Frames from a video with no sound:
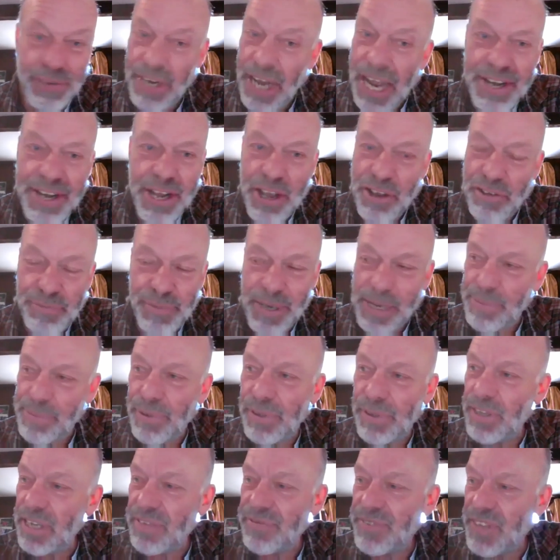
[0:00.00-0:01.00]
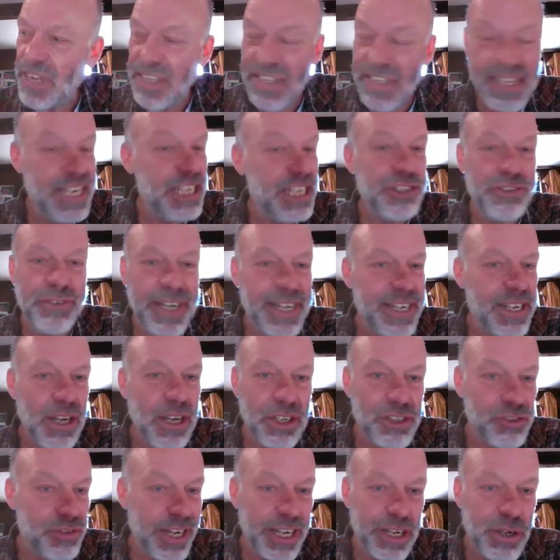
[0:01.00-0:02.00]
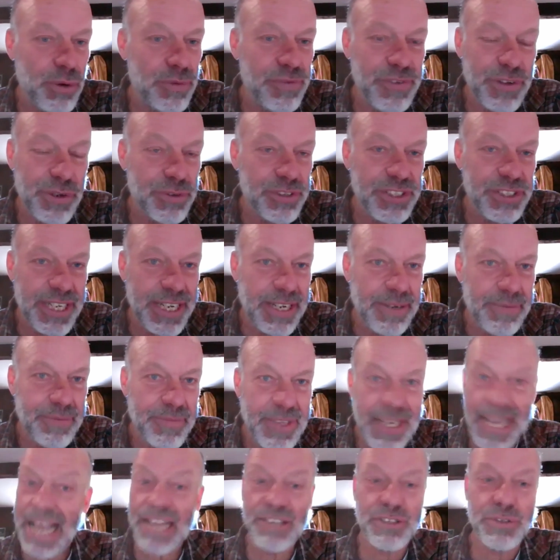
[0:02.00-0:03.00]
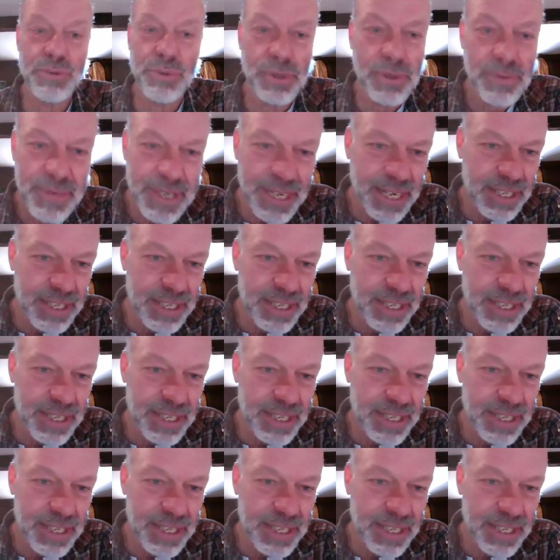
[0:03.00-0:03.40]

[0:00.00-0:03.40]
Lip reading: And I know of people that literally can't drink coffee or tea at all.